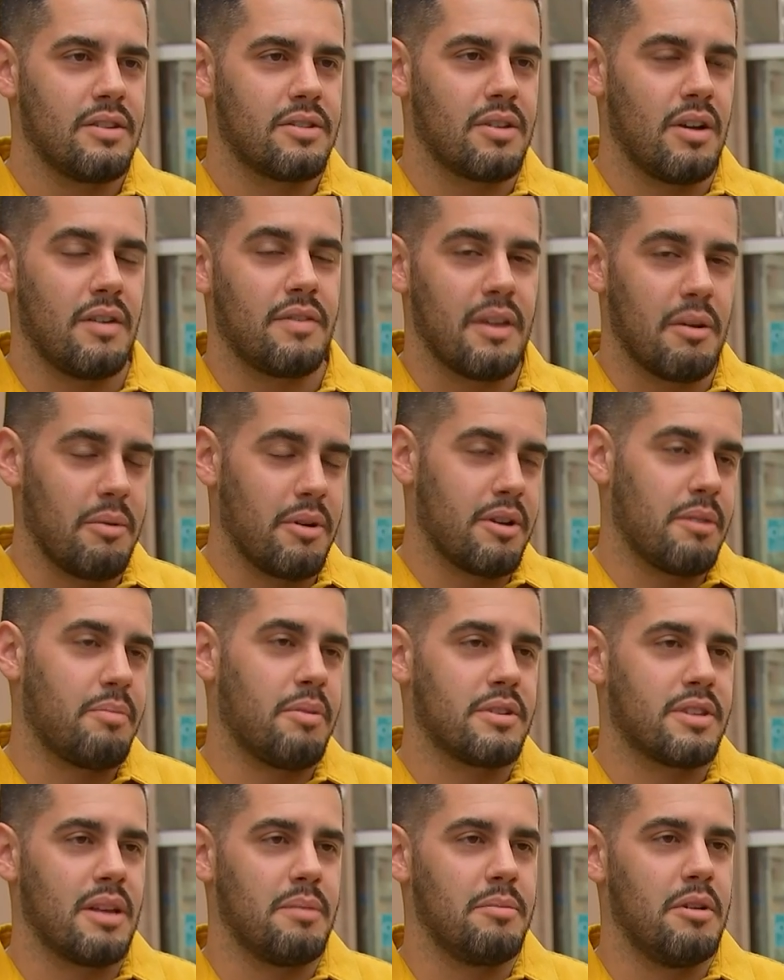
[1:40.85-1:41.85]
So if they wanted to
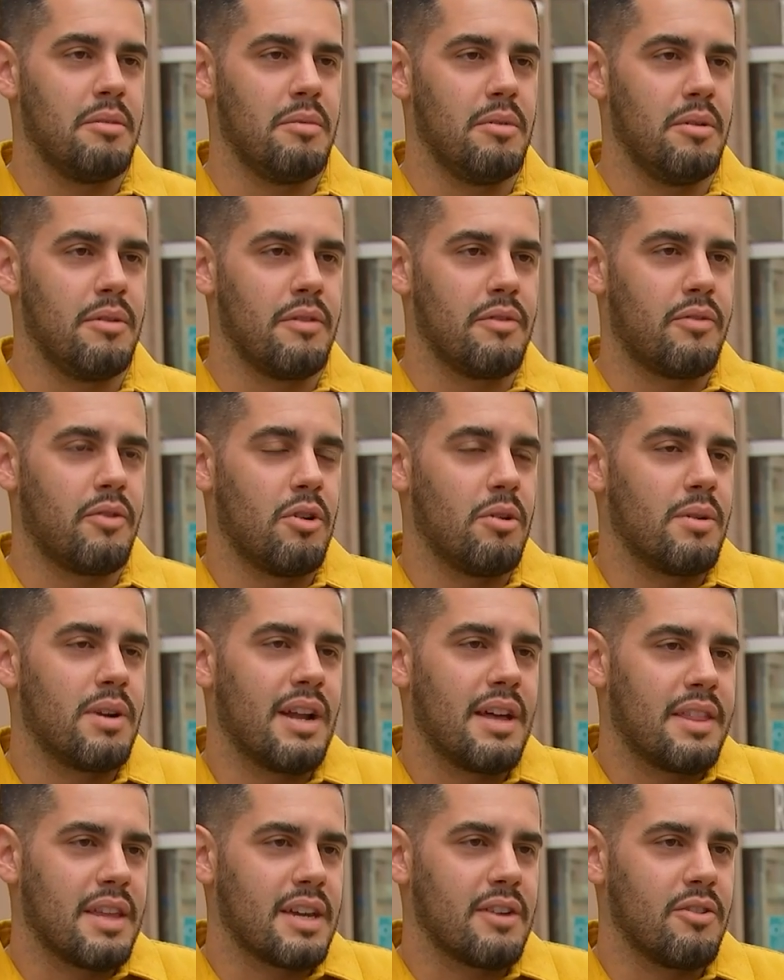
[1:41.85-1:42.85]
put them in moving
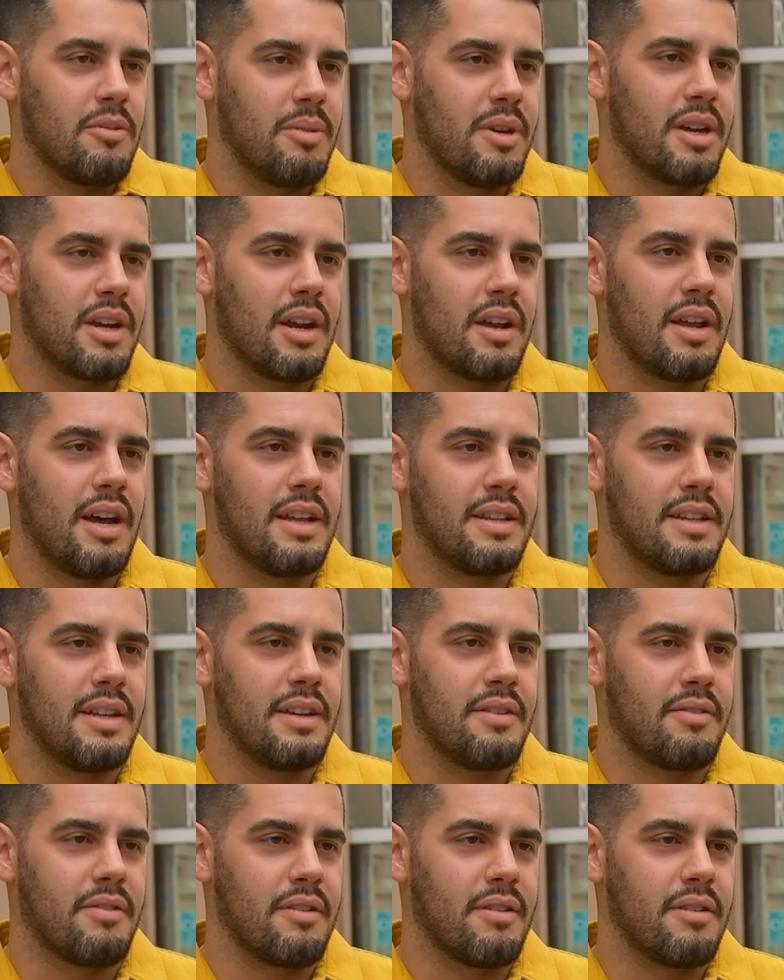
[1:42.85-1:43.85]
forward, I think it would be a good
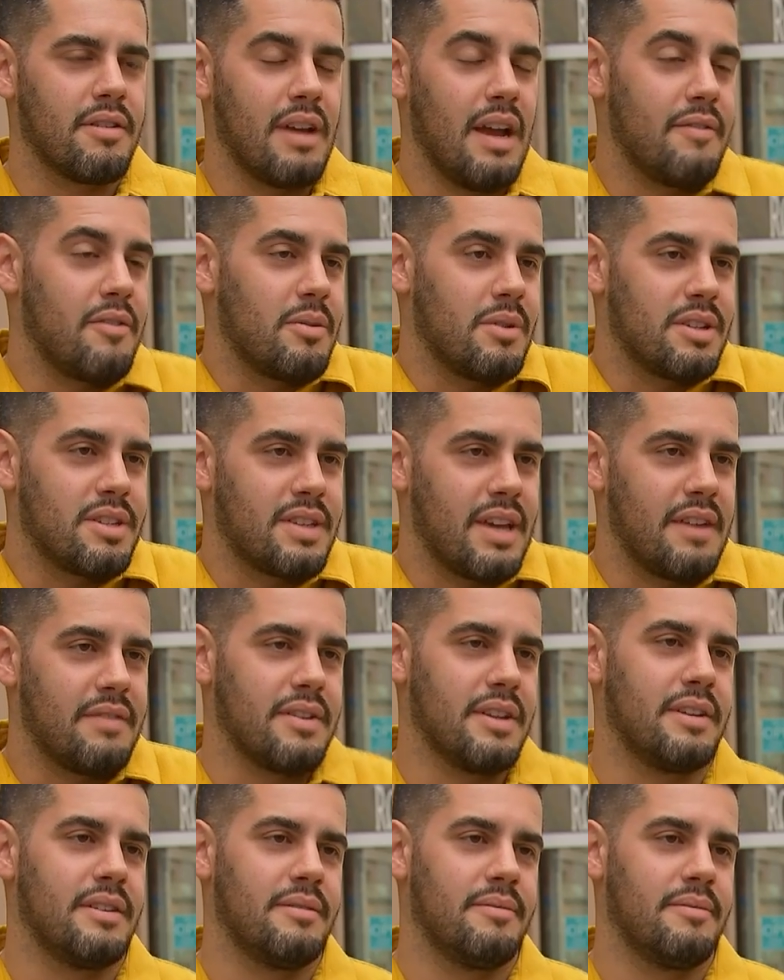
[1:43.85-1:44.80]
idea for everyone's safety.